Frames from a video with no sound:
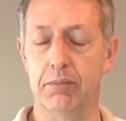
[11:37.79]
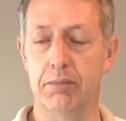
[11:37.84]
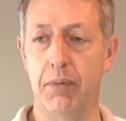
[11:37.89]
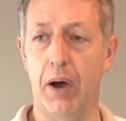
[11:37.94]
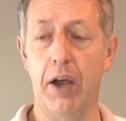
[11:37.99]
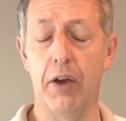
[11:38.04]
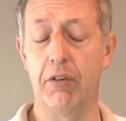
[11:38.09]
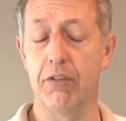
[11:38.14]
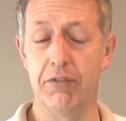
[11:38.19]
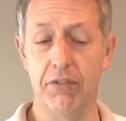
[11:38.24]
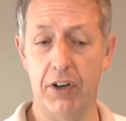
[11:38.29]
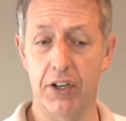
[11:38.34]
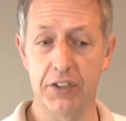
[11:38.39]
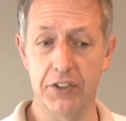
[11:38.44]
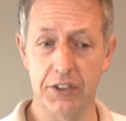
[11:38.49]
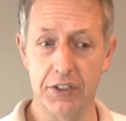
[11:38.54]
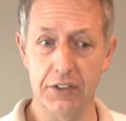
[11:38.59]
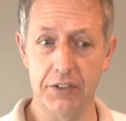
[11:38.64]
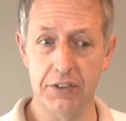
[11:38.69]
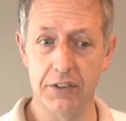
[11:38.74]

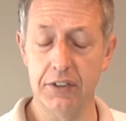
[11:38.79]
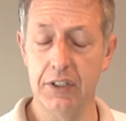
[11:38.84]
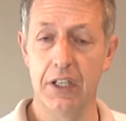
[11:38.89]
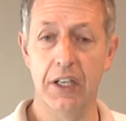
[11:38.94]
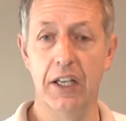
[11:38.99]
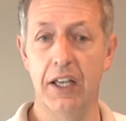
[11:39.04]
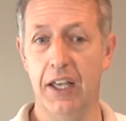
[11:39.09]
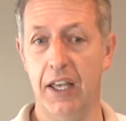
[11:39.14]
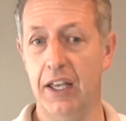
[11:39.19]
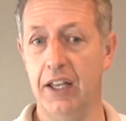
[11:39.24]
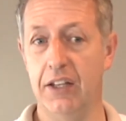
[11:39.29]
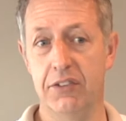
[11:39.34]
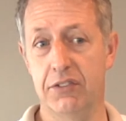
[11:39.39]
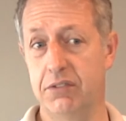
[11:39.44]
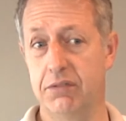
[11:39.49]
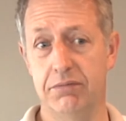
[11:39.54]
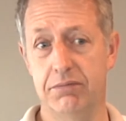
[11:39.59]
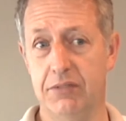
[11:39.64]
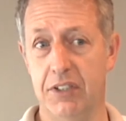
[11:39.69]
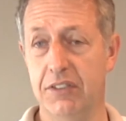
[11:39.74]
biofunctions,
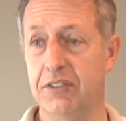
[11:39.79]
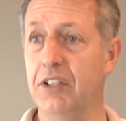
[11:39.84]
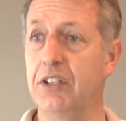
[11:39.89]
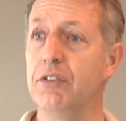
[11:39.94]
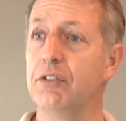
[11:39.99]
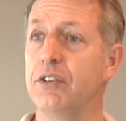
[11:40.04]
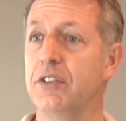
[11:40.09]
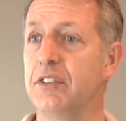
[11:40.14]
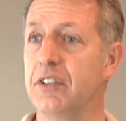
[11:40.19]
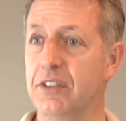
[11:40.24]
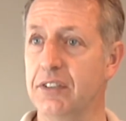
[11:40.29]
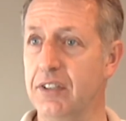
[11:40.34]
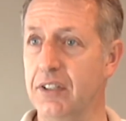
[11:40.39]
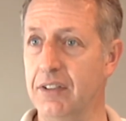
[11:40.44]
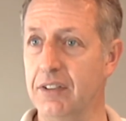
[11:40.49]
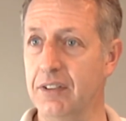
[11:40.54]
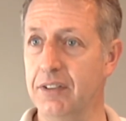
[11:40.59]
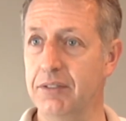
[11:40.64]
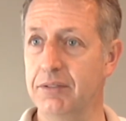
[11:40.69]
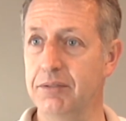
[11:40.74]
it's disease resistant.